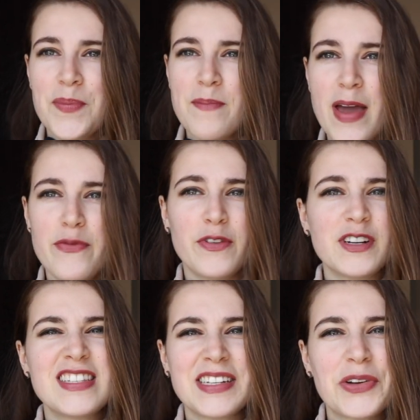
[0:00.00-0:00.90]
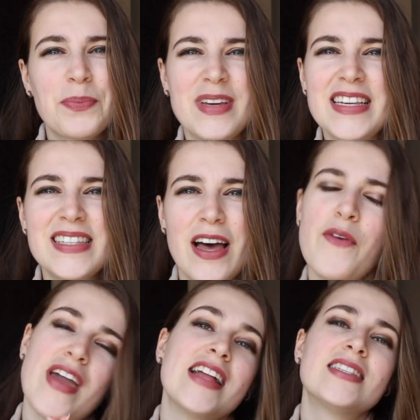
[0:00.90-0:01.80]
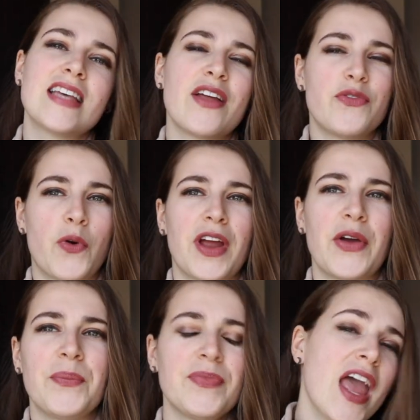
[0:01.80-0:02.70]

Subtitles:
my first little piece of insight for you.